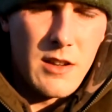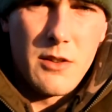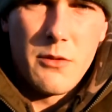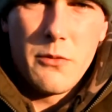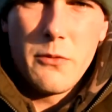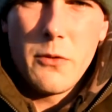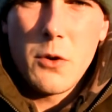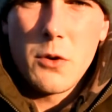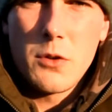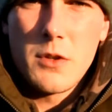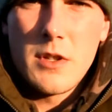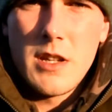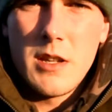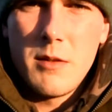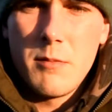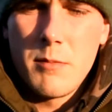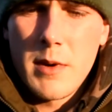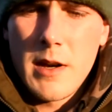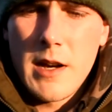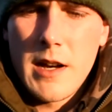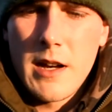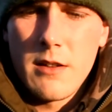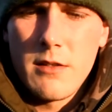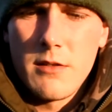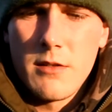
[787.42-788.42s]
14
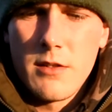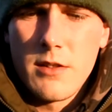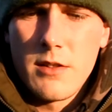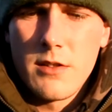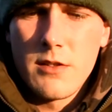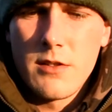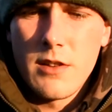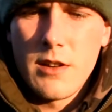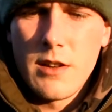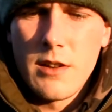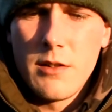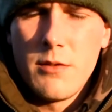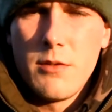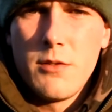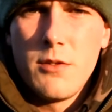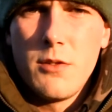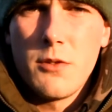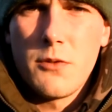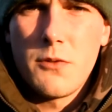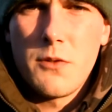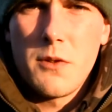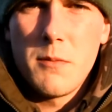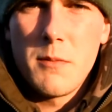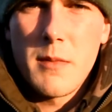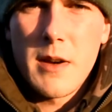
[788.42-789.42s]
pound, so
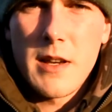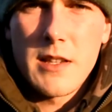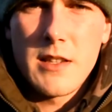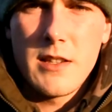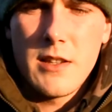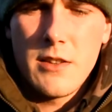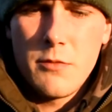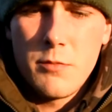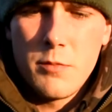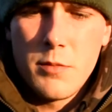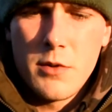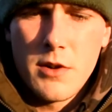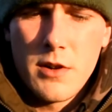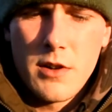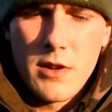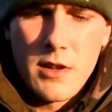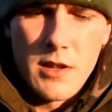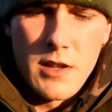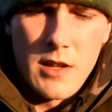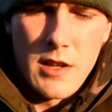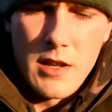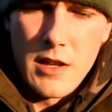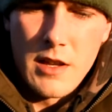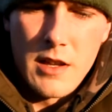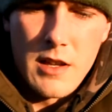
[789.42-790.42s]
nothing massive, but
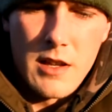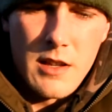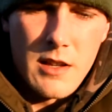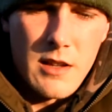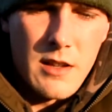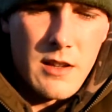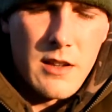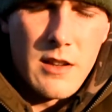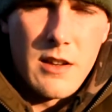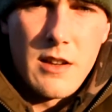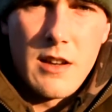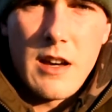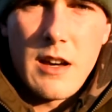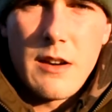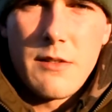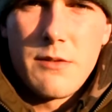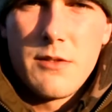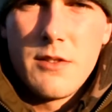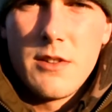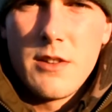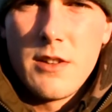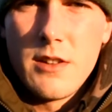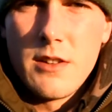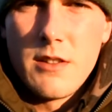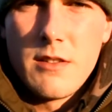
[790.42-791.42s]

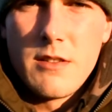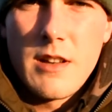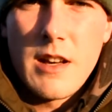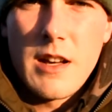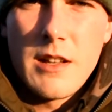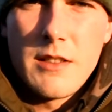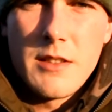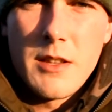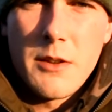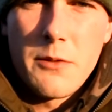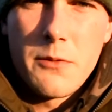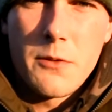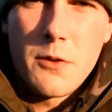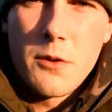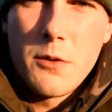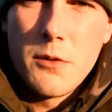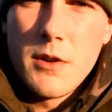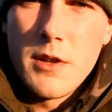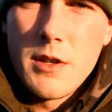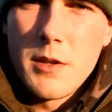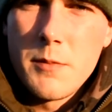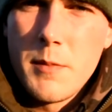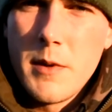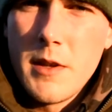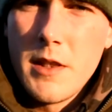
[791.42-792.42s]
after how
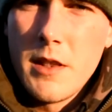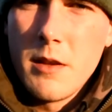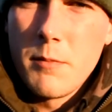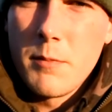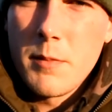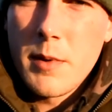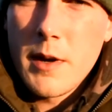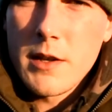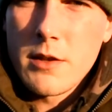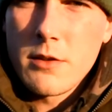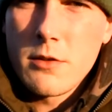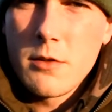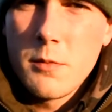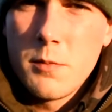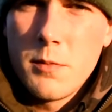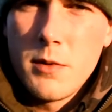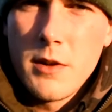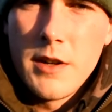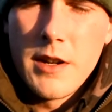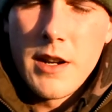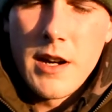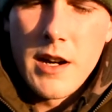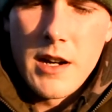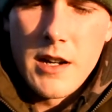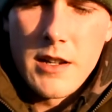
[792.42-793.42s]
difficult it's been the past couple
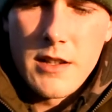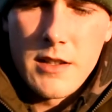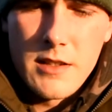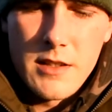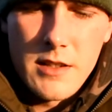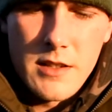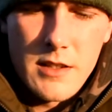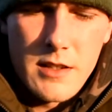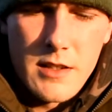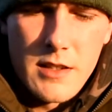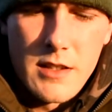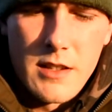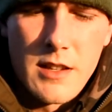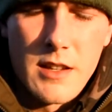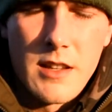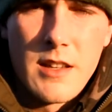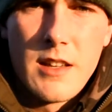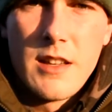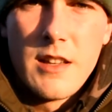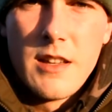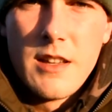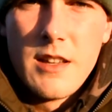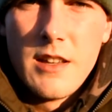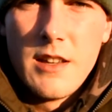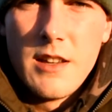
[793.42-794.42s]
of nights,
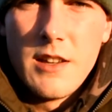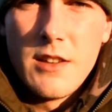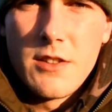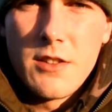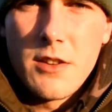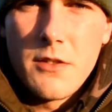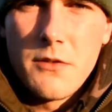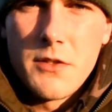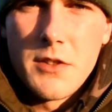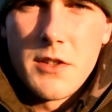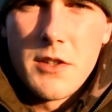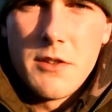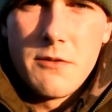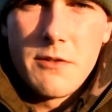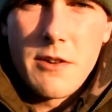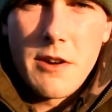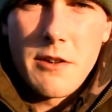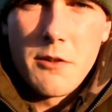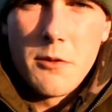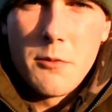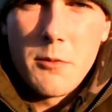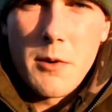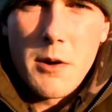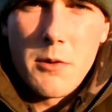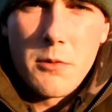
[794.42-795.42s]
it's obviously
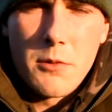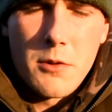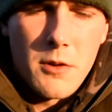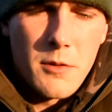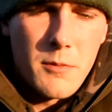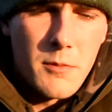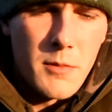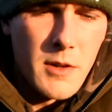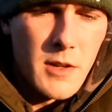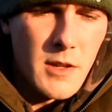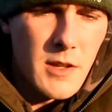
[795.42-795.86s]
very welcome.